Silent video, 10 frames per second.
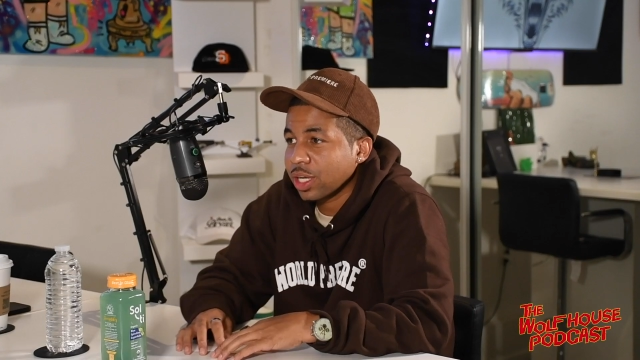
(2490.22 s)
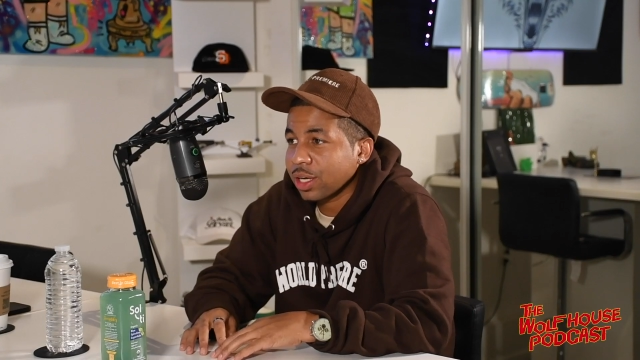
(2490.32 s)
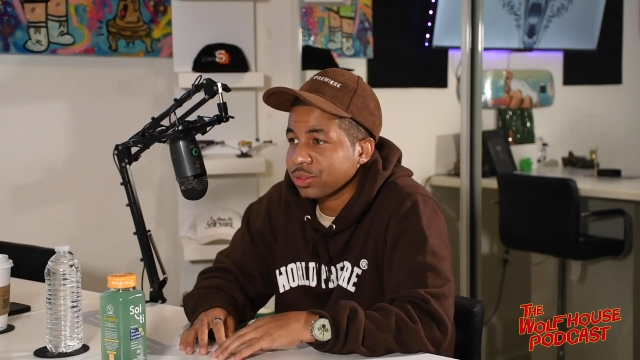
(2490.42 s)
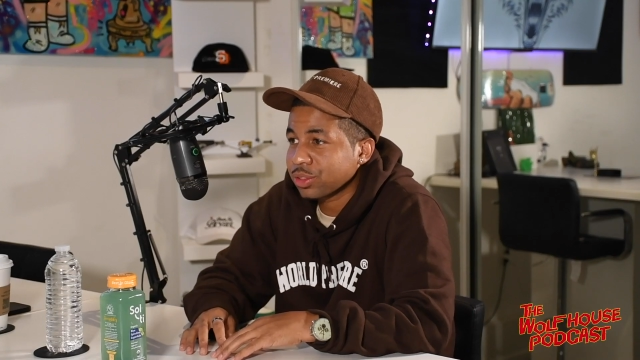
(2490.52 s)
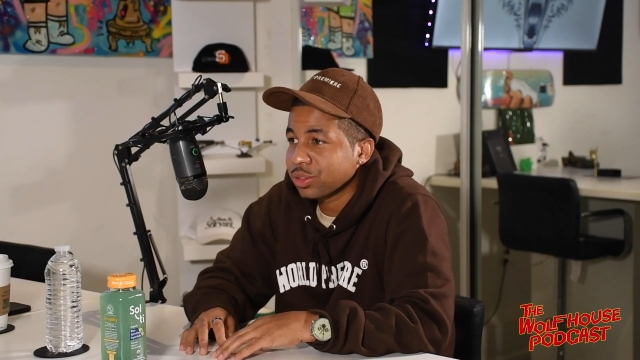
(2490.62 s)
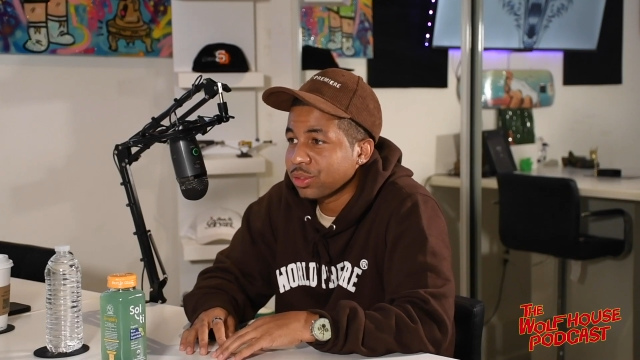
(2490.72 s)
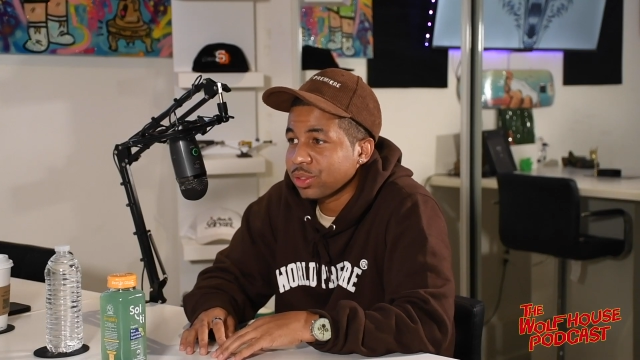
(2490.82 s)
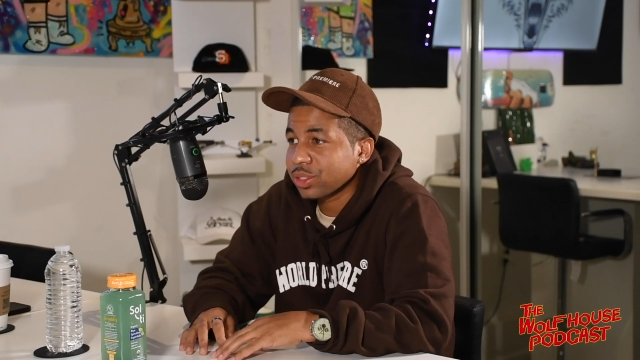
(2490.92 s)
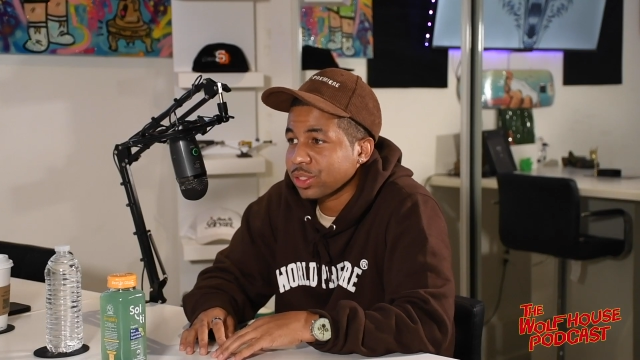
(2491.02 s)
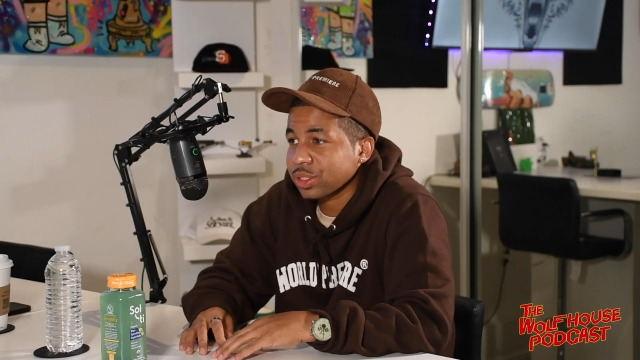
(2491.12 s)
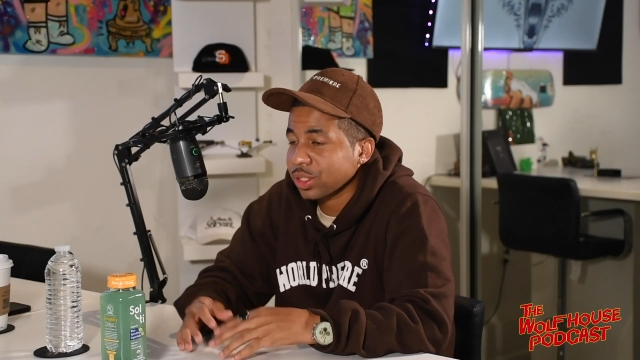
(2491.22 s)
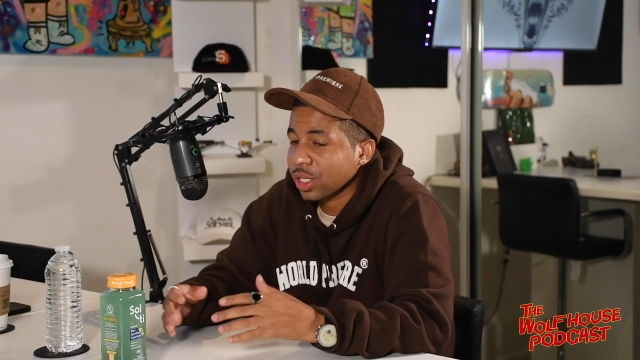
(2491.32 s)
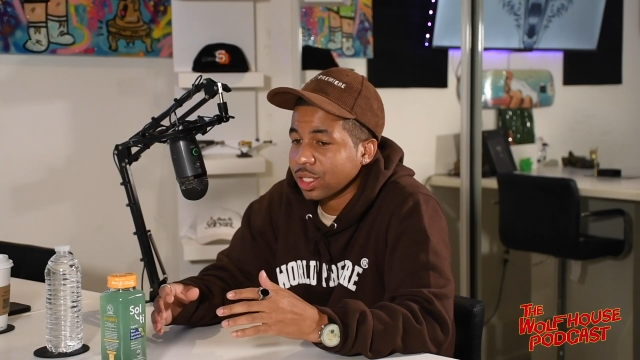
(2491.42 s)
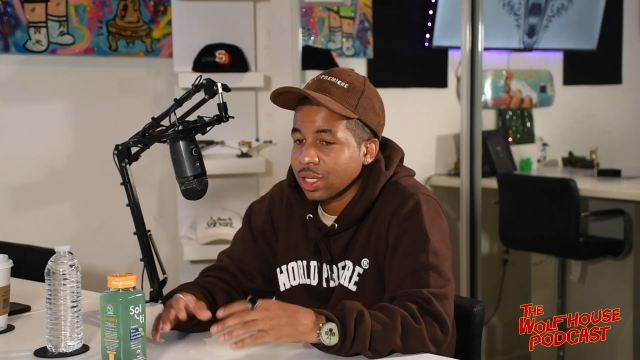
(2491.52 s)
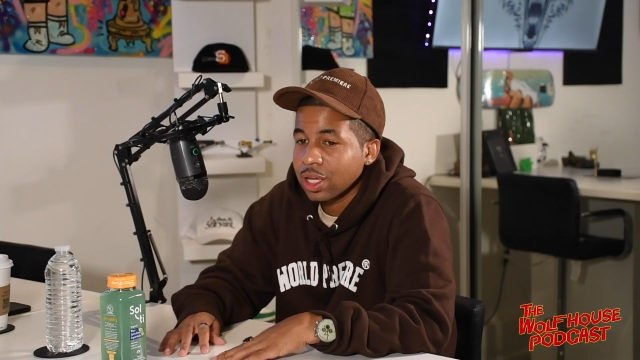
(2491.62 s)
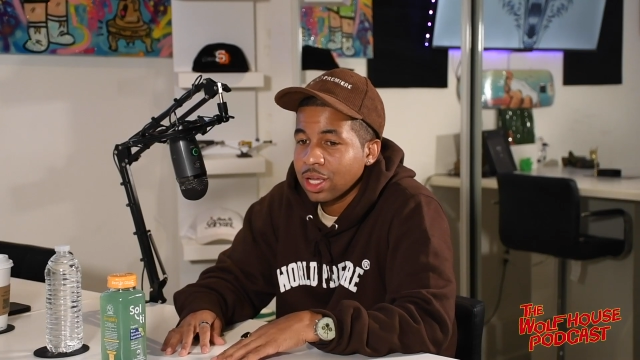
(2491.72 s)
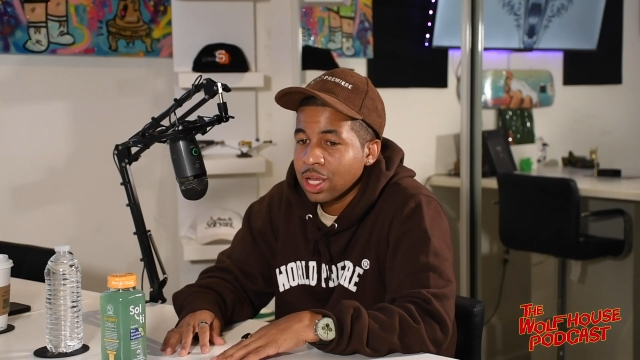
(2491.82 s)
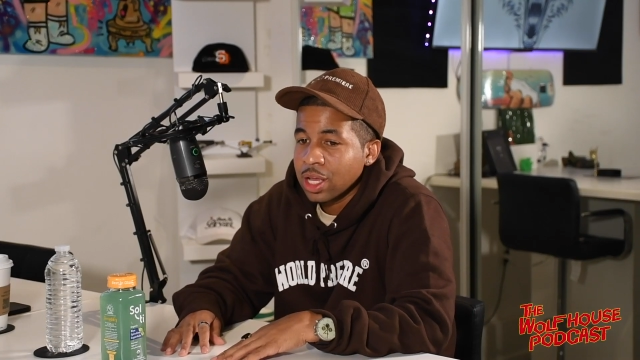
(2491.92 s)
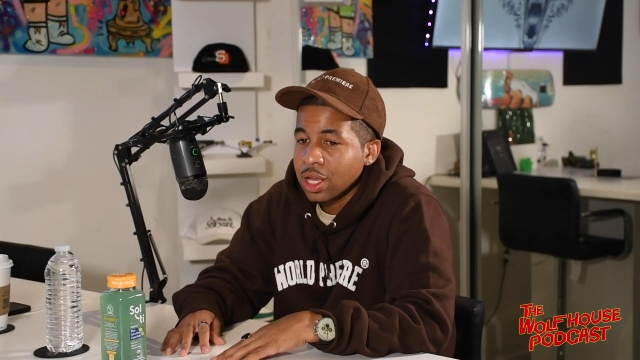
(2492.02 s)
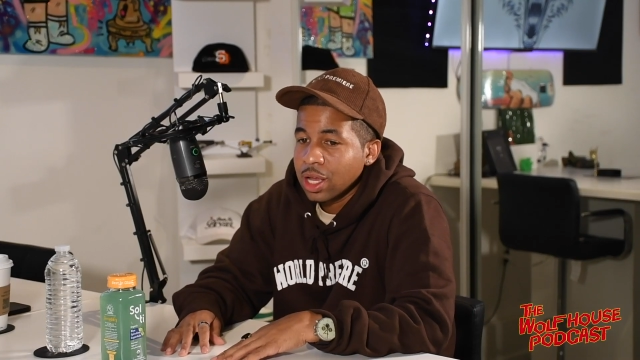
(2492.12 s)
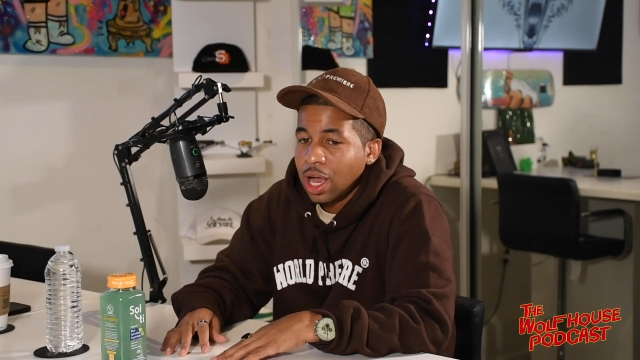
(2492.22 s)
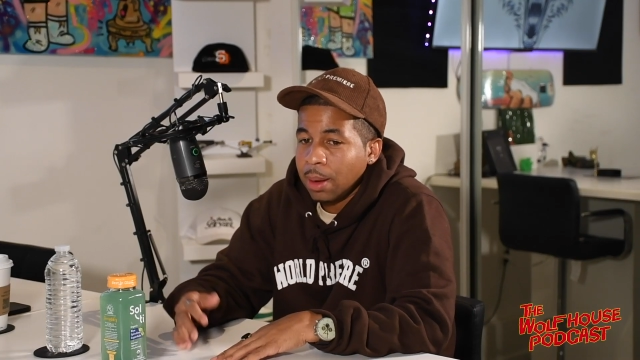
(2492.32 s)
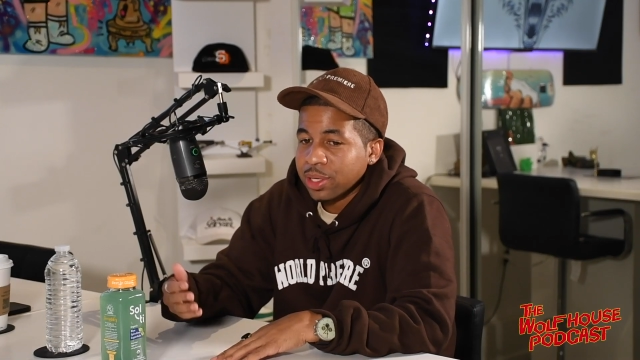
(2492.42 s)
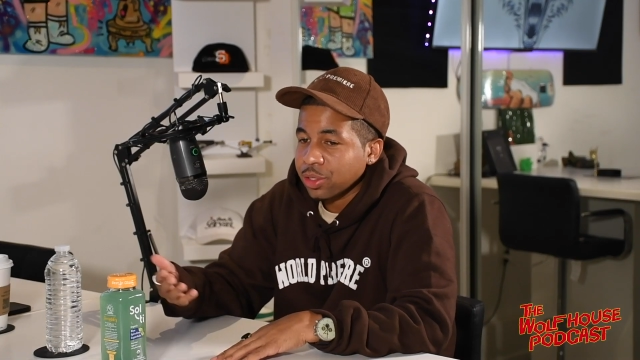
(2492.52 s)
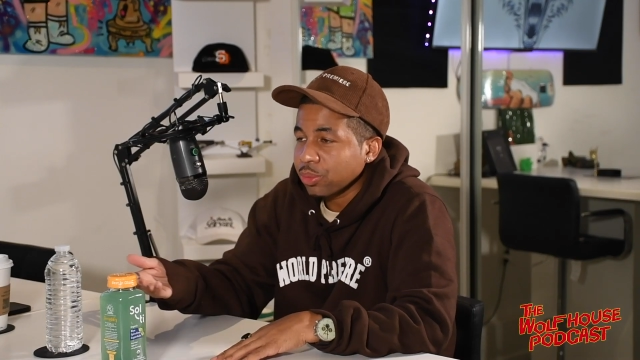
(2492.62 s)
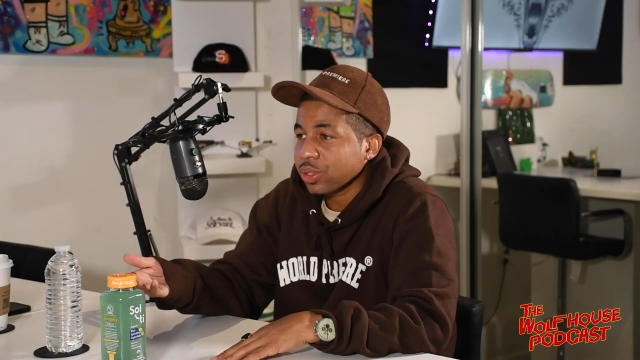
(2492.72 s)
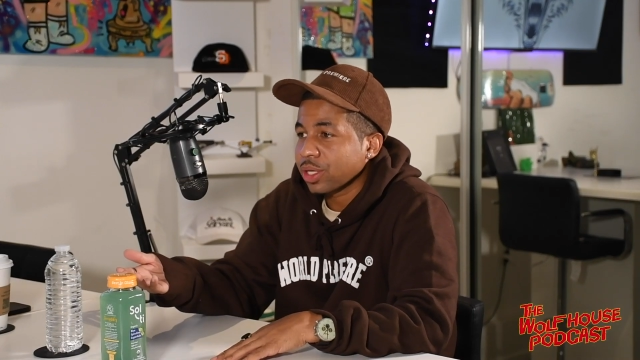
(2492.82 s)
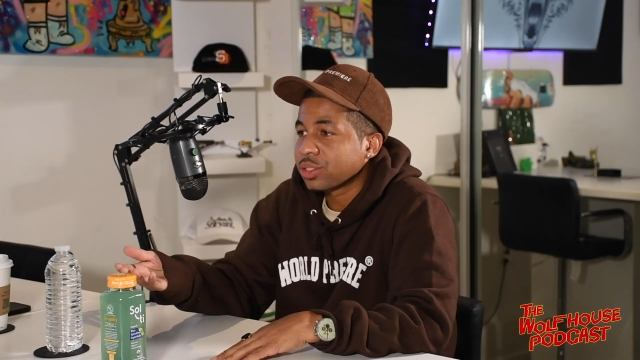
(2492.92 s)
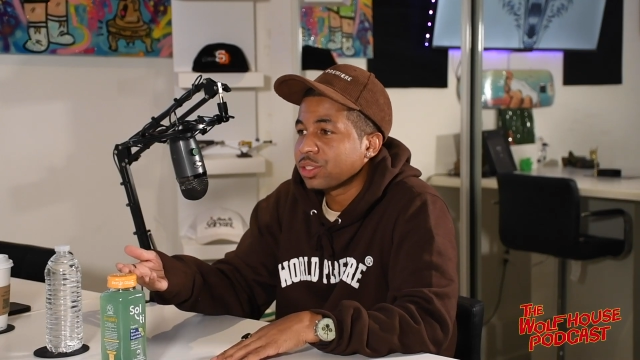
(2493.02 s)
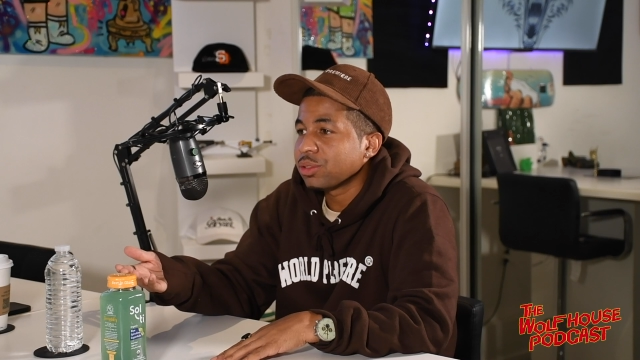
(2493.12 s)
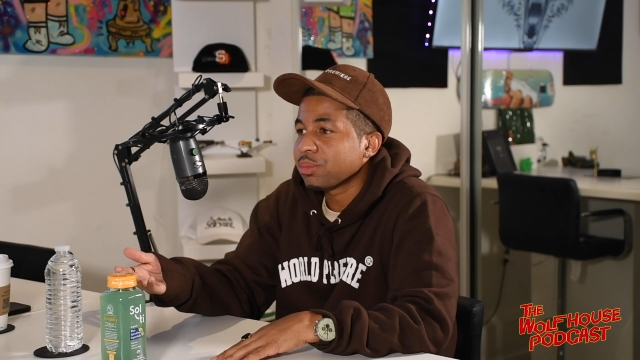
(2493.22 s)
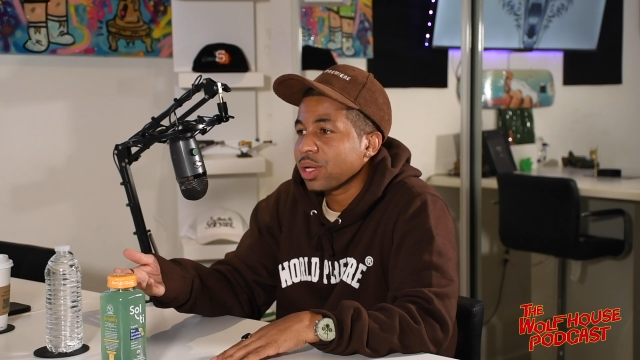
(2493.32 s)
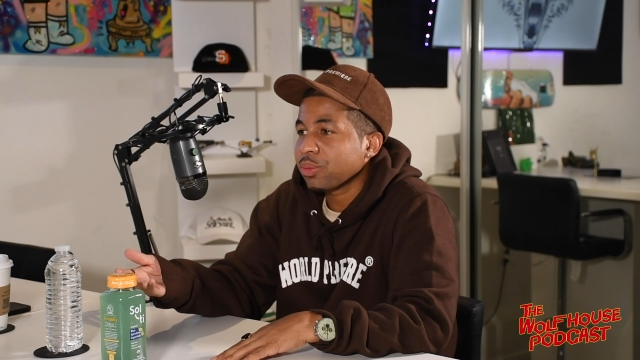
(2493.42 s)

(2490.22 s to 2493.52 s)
now too. And it's just like, I mean, you were there too, man.